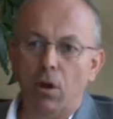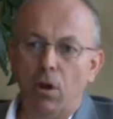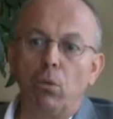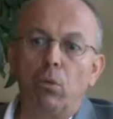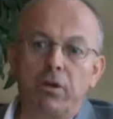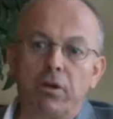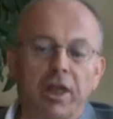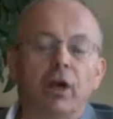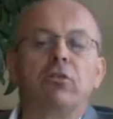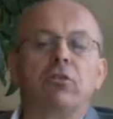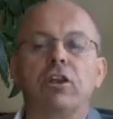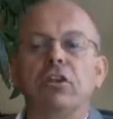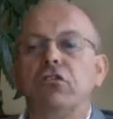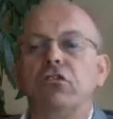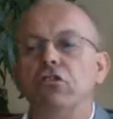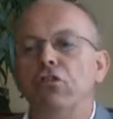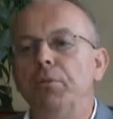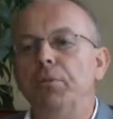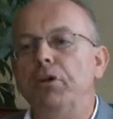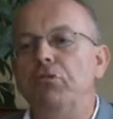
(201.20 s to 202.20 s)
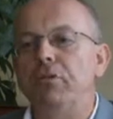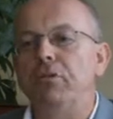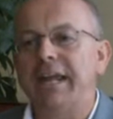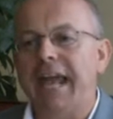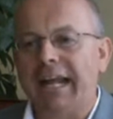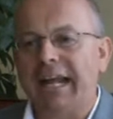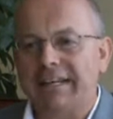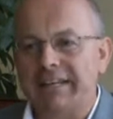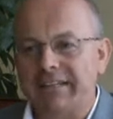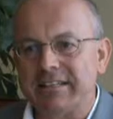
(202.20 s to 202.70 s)
Without this human
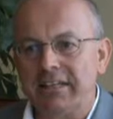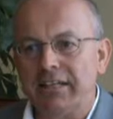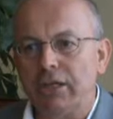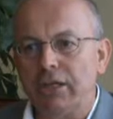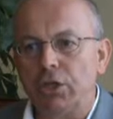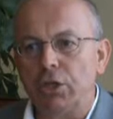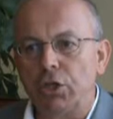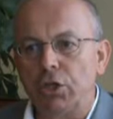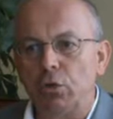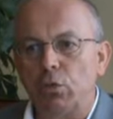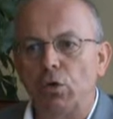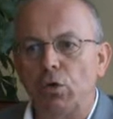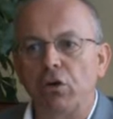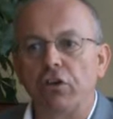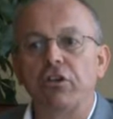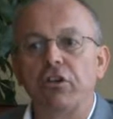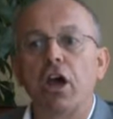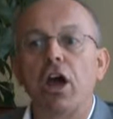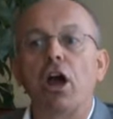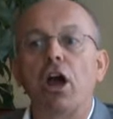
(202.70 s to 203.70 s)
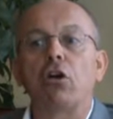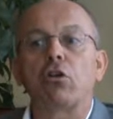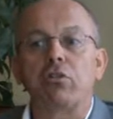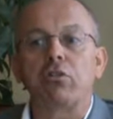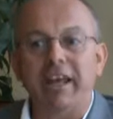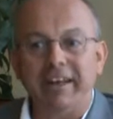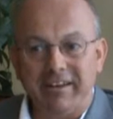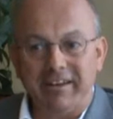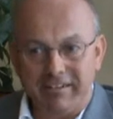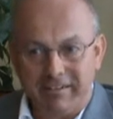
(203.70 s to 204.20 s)
reality, the word
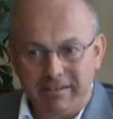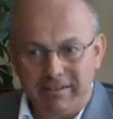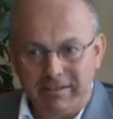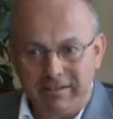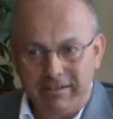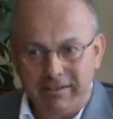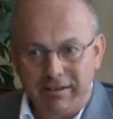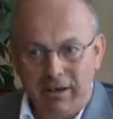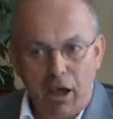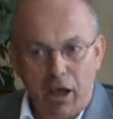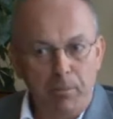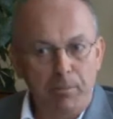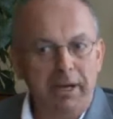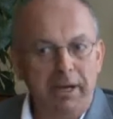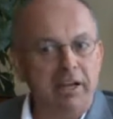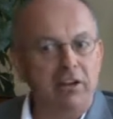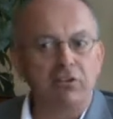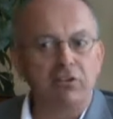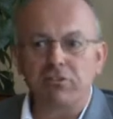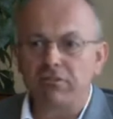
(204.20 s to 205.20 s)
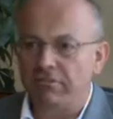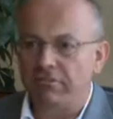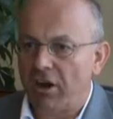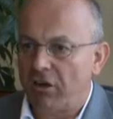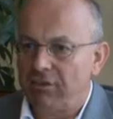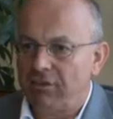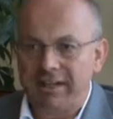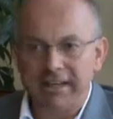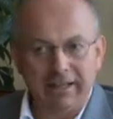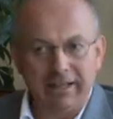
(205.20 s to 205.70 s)
credit means
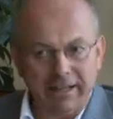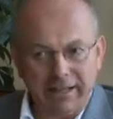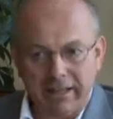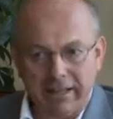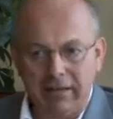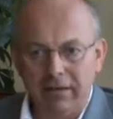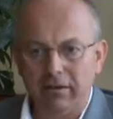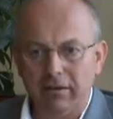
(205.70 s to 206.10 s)
very little.